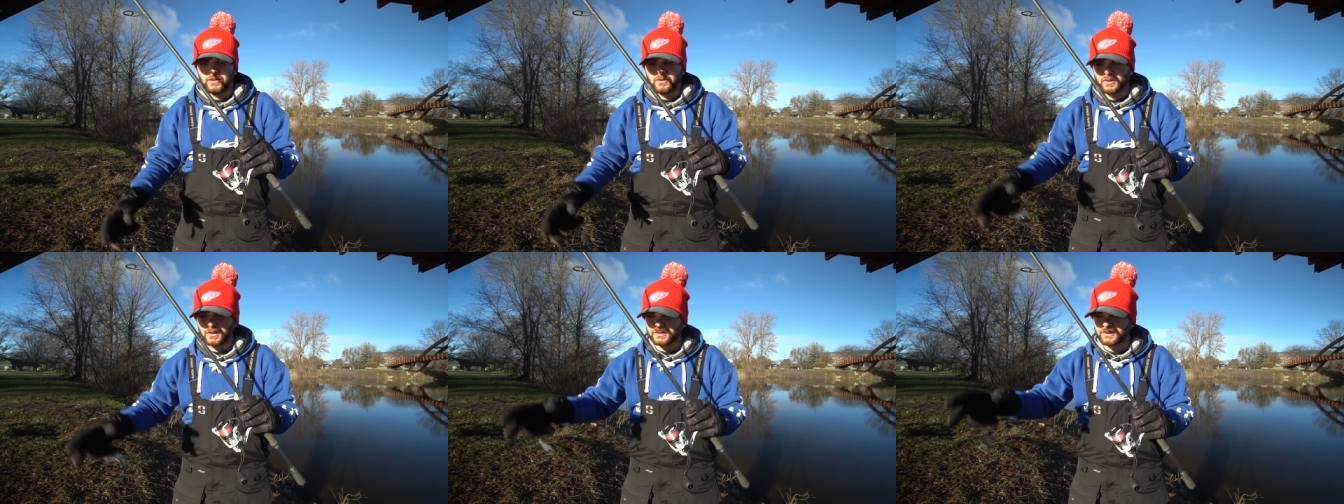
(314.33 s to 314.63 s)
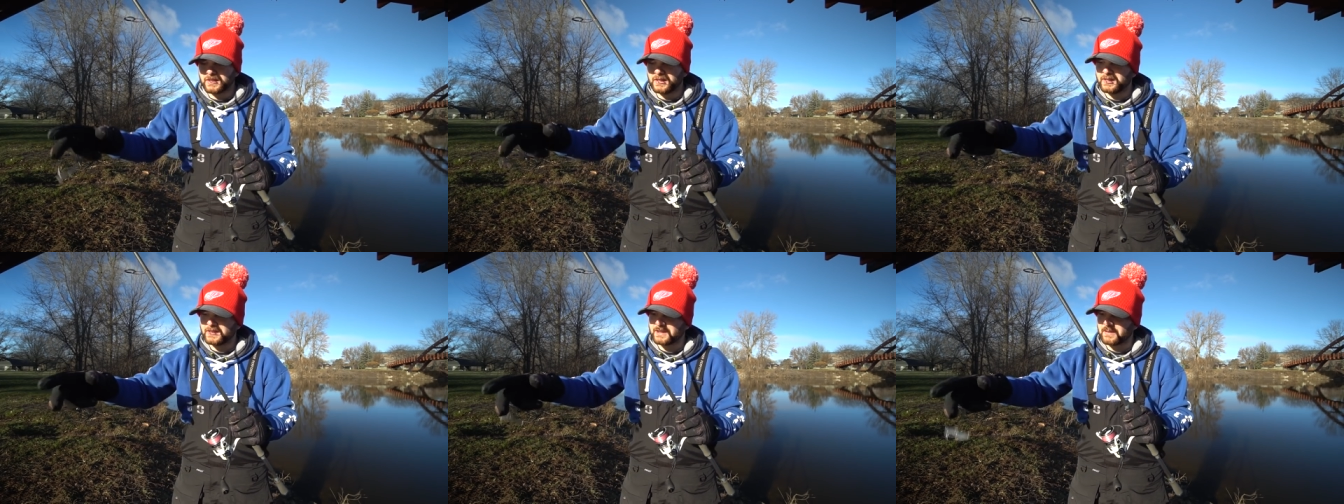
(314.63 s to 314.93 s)
You
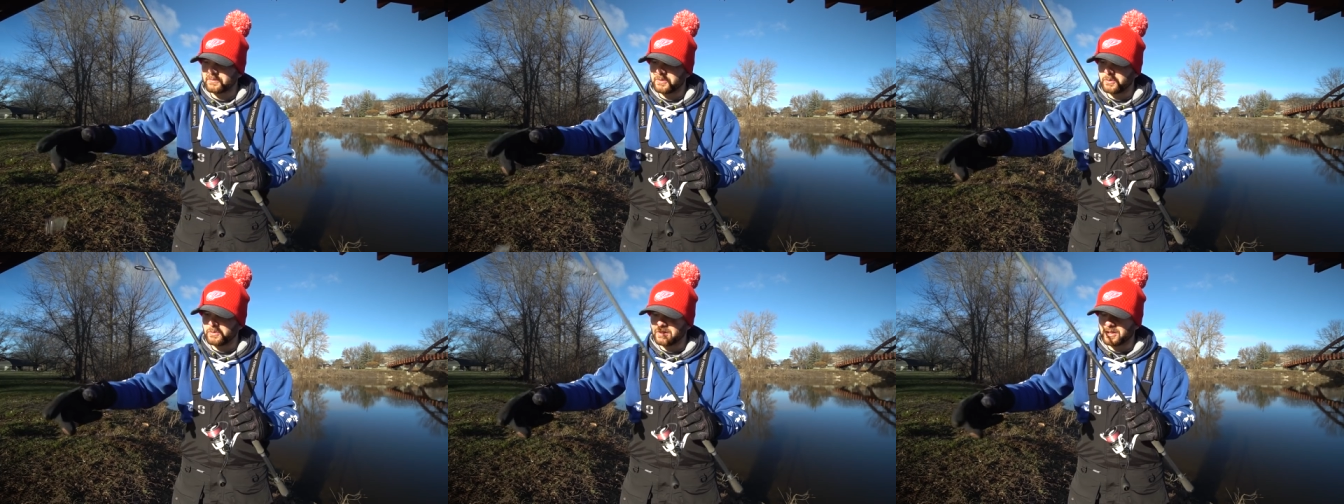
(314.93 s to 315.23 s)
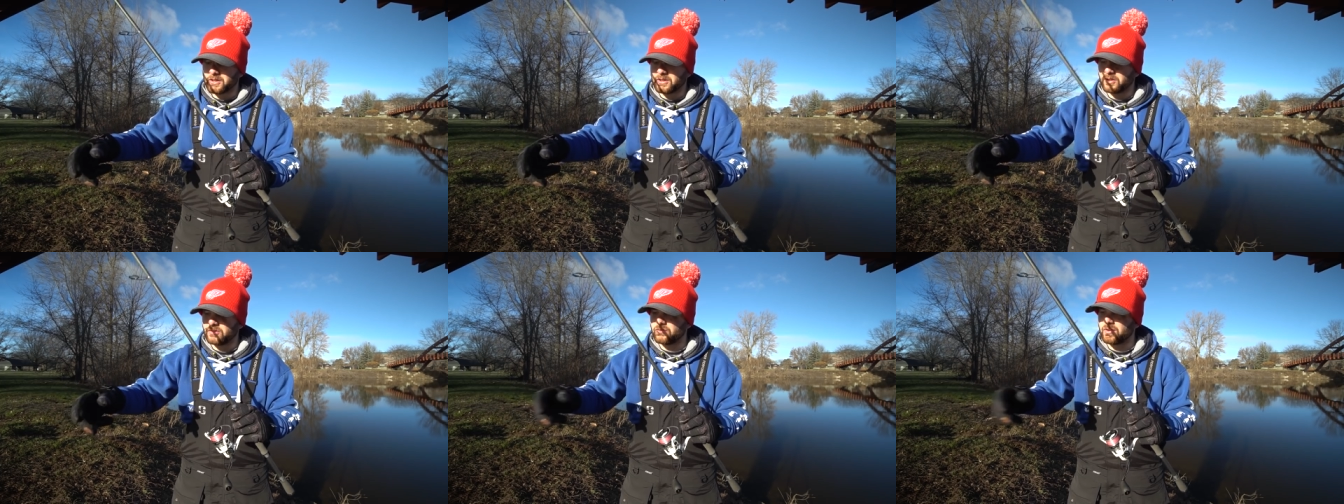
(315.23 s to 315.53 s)
also need something with
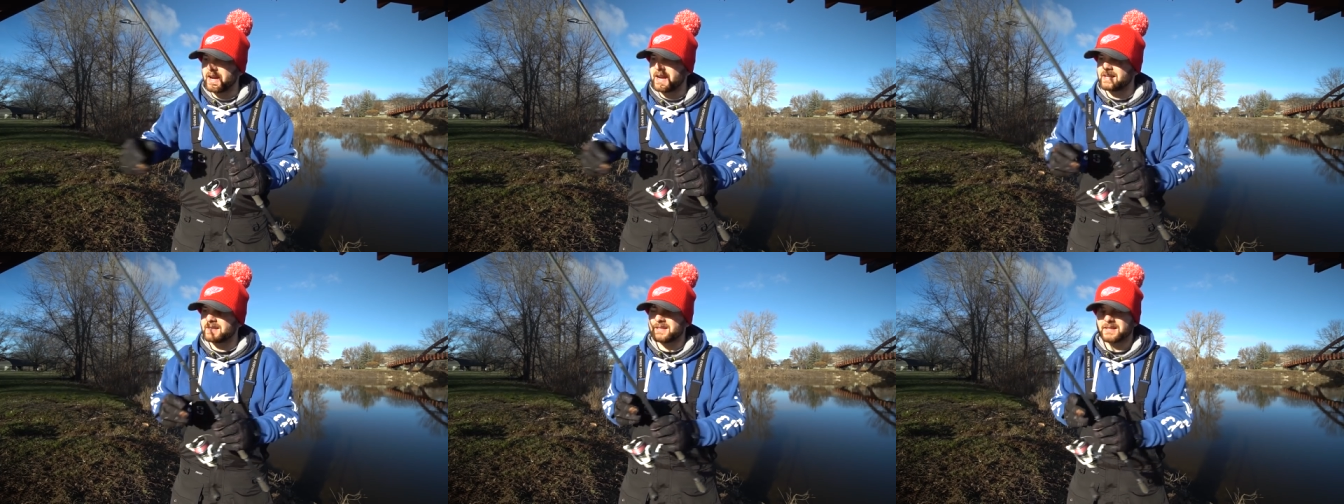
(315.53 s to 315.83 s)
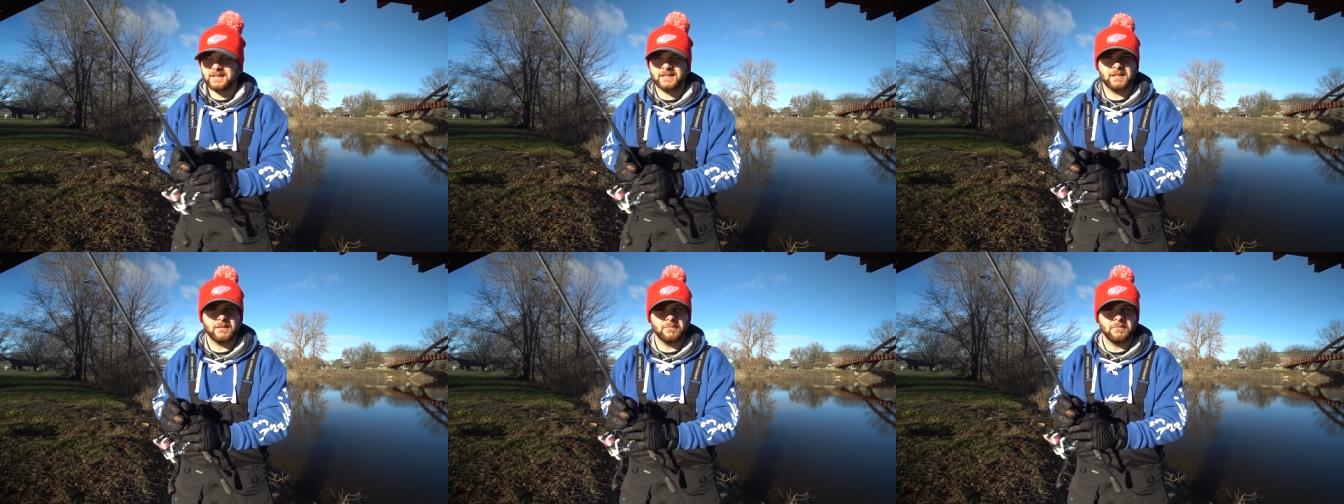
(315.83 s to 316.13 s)
a good drag
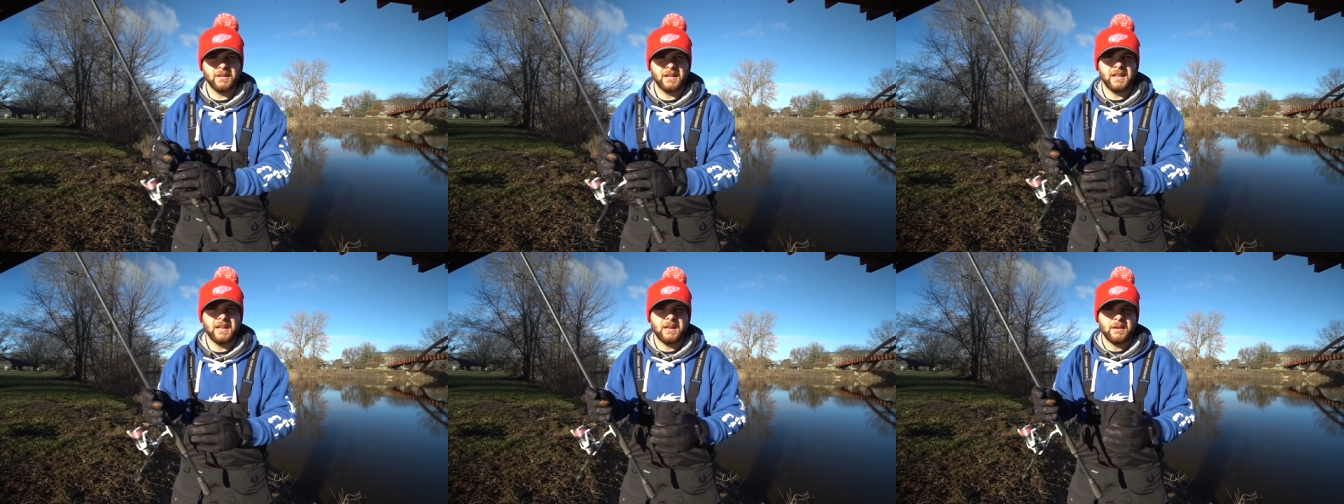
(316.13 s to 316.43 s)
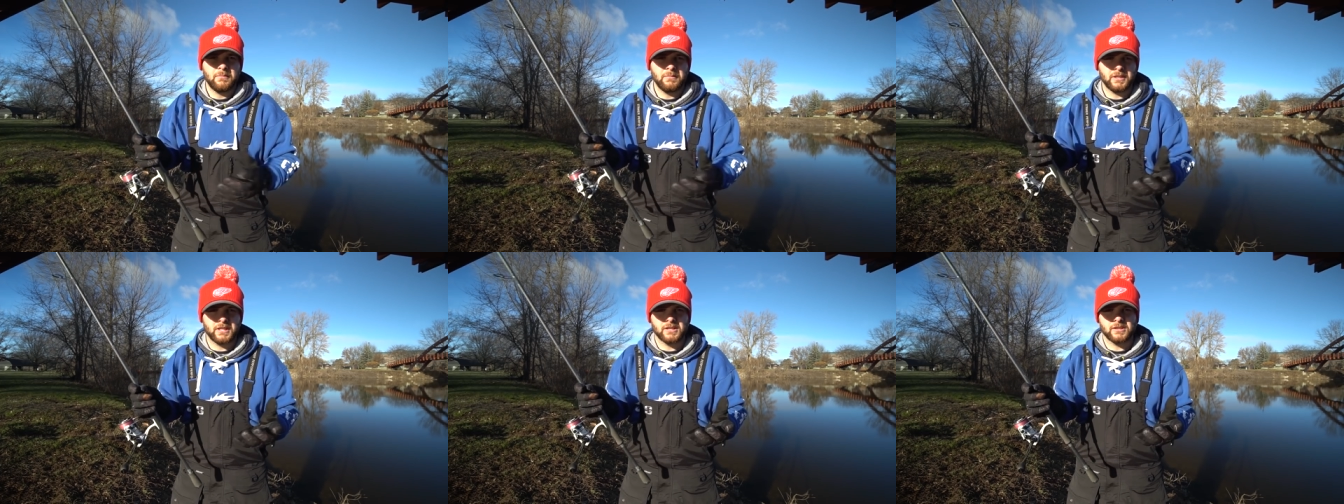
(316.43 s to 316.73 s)
system
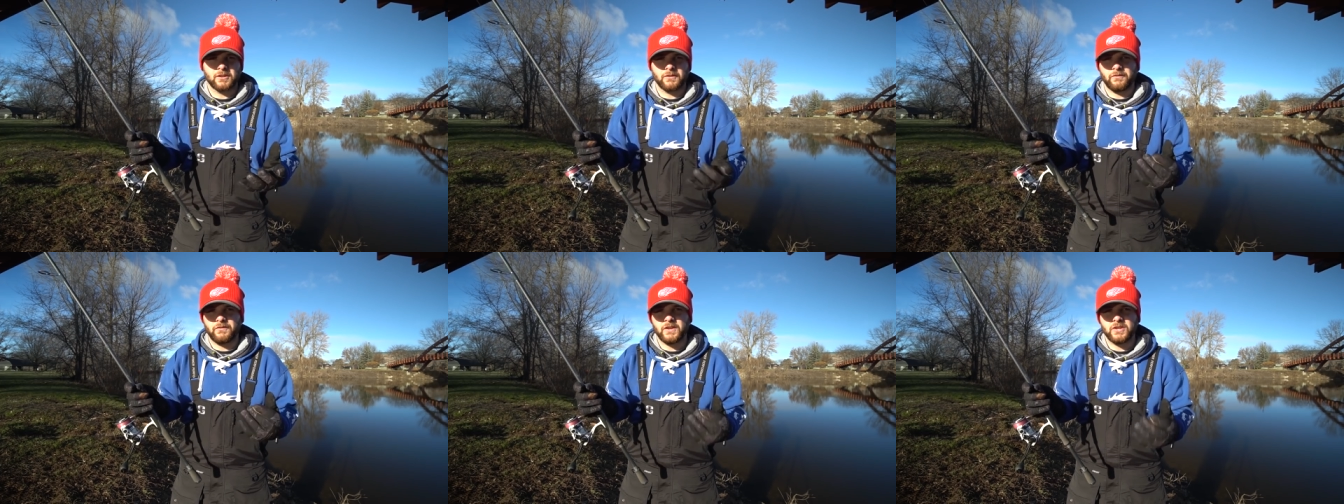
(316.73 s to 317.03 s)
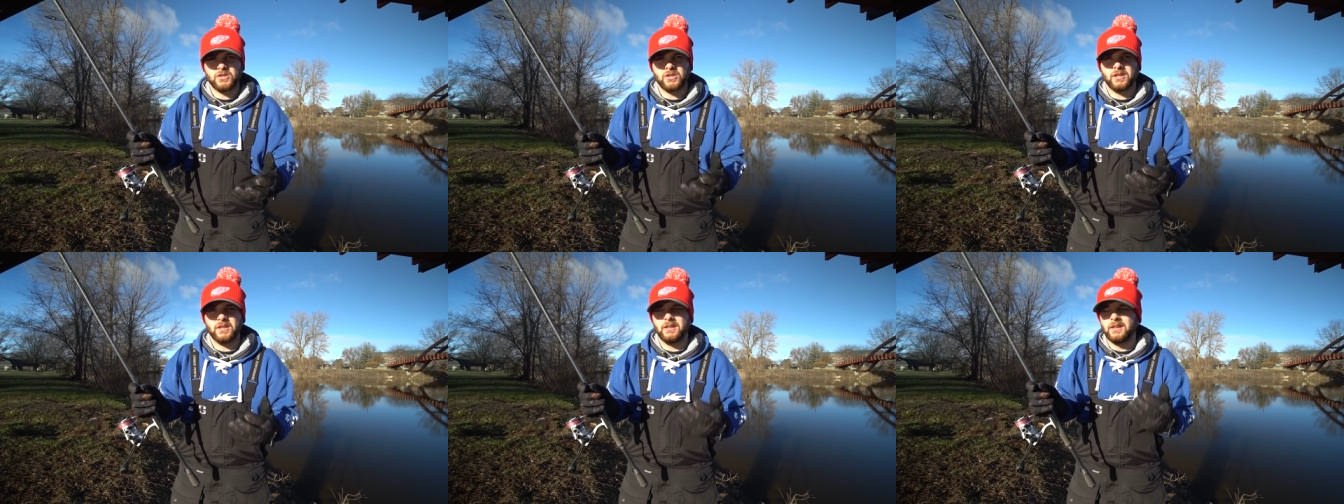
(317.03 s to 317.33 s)
because you're
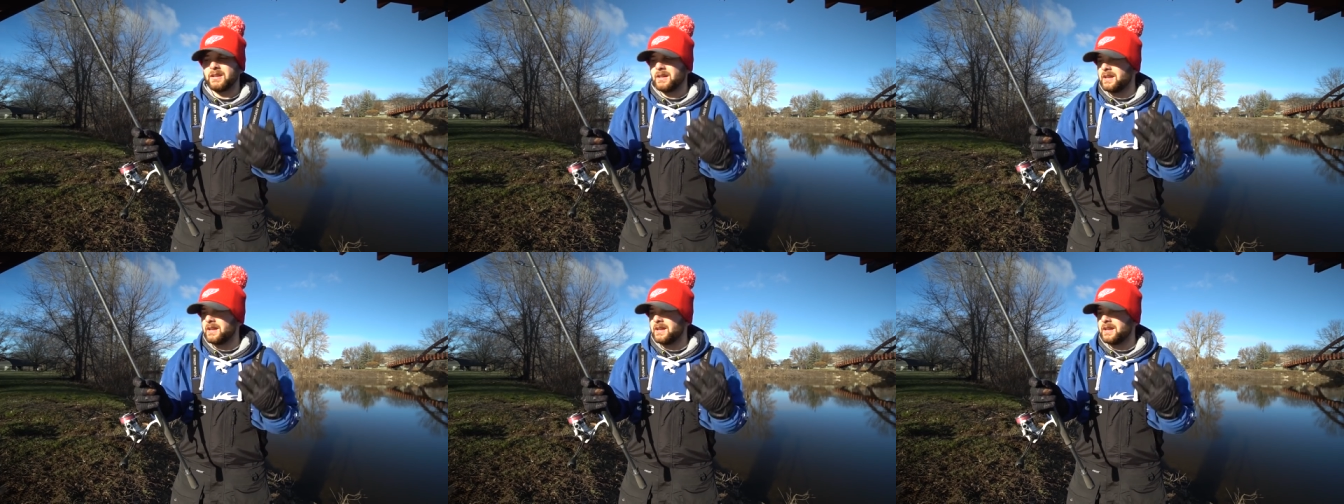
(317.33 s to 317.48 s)
fishing